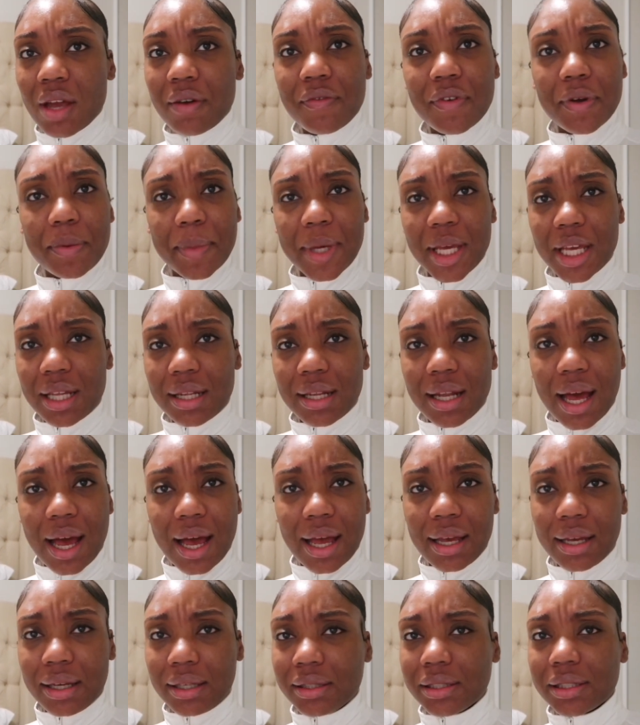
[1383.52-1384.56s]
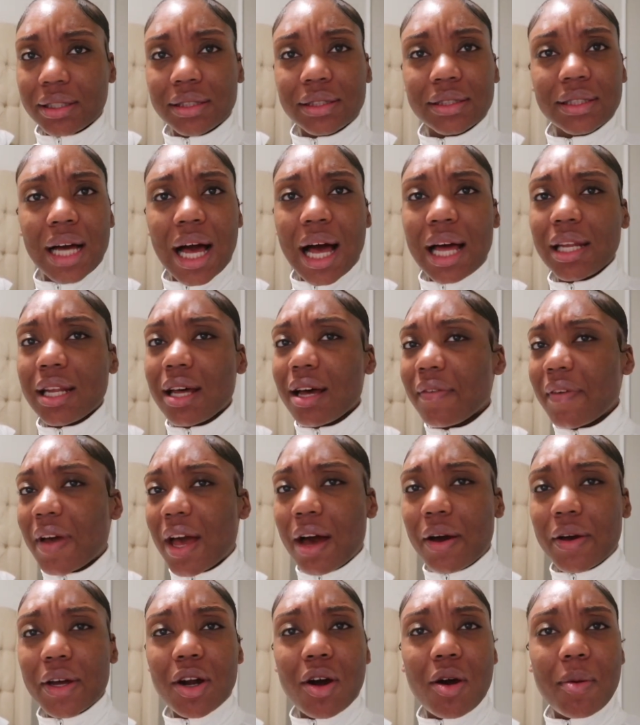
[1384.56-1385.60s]
for me. Like, I love
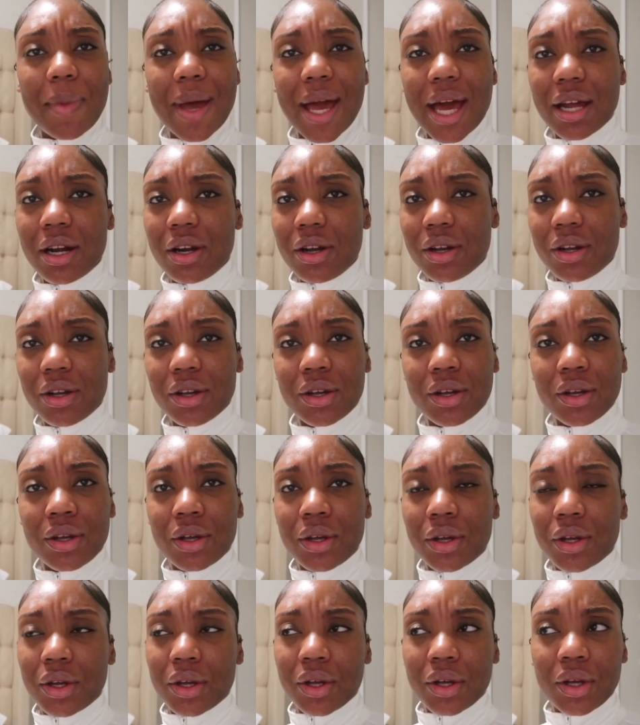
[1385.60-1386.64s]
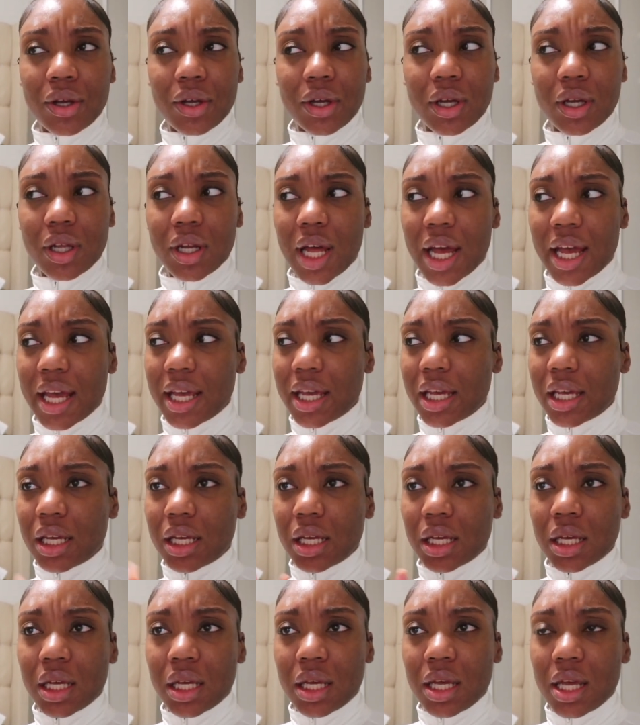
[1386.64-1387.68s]
how it don't matter.
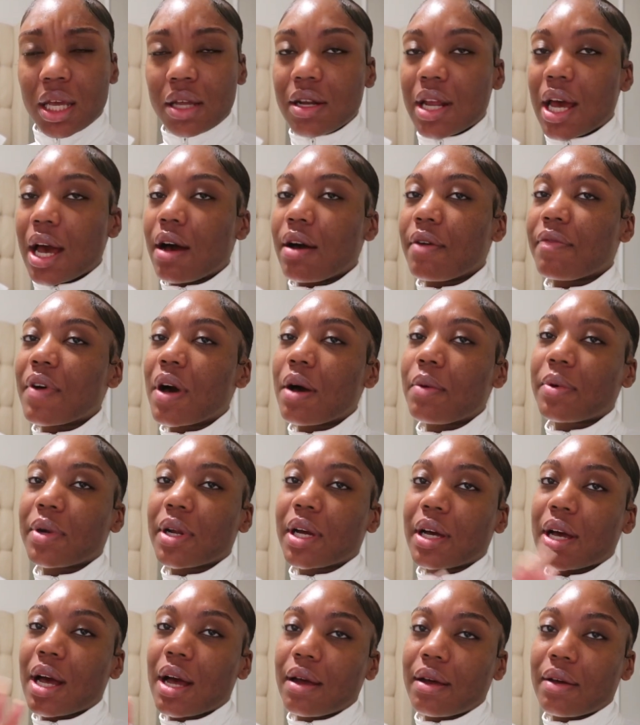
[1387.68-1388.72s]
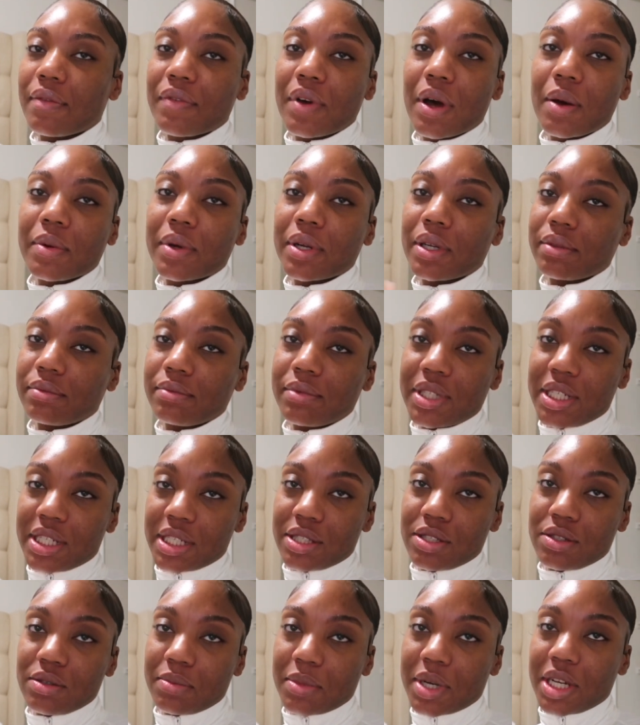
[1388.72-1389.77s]
Like, and now if I would have got, if I would have
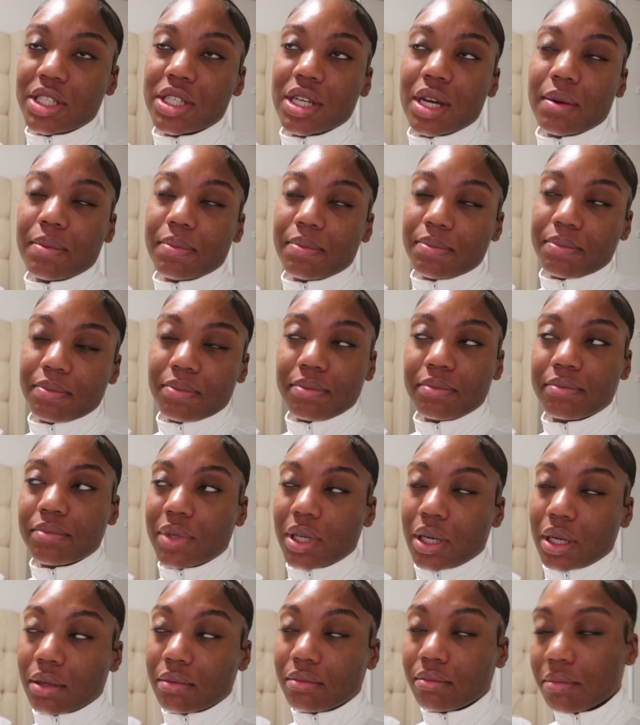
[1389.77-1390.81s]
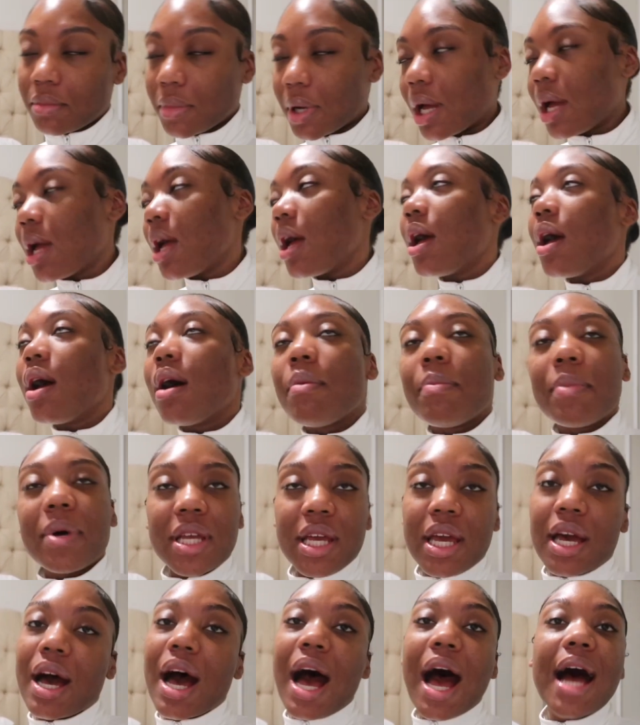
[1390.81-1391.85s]
did too much, I, yeah. But
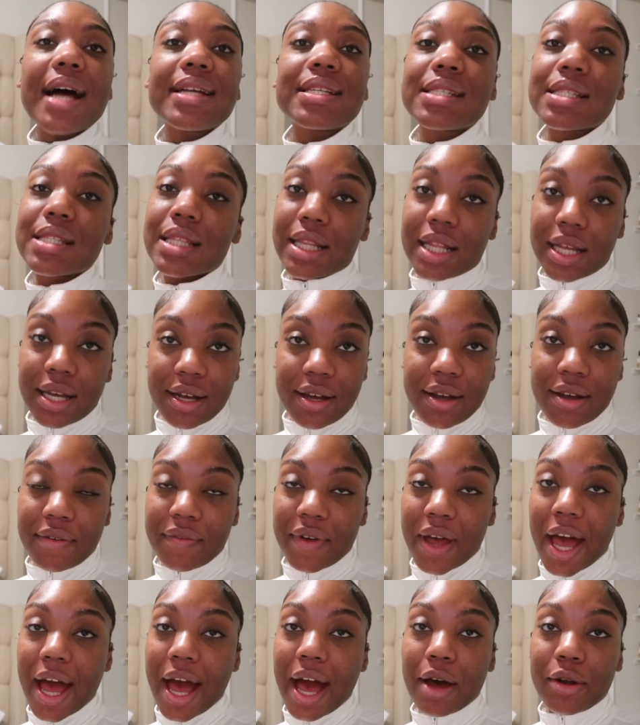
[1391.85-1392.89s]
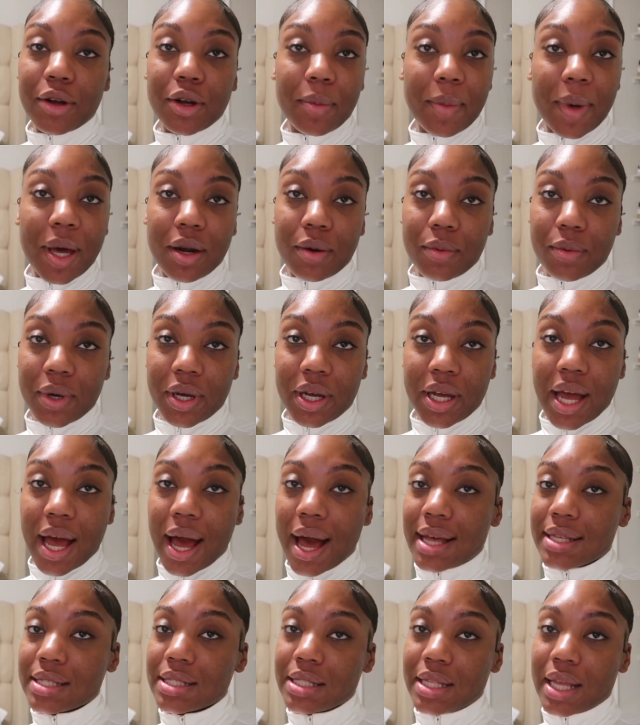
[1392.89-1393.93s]
yeah, I just love how no matter what,
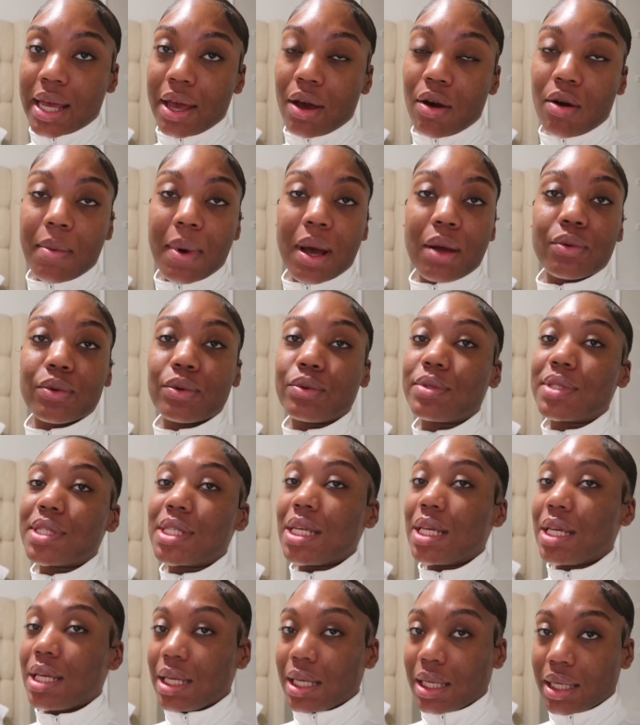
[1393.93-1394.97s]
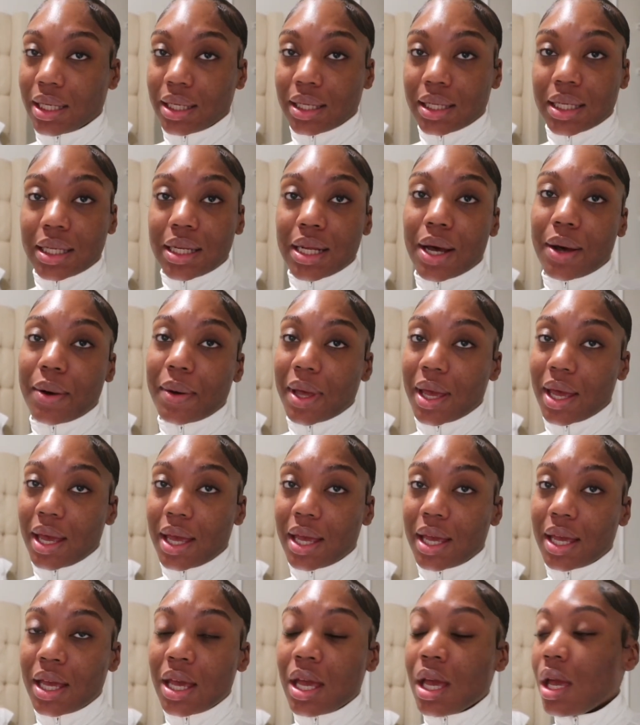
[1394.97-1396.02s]
I stay on my routine,
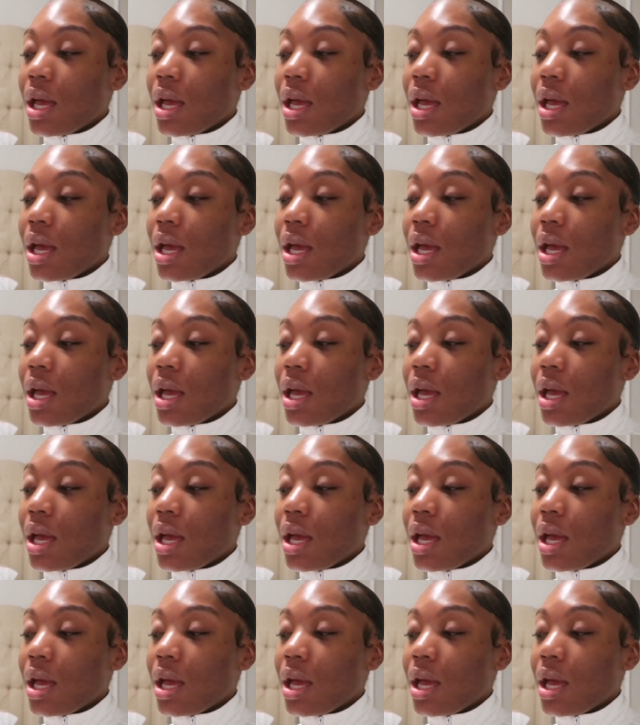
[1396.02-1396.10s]
okay?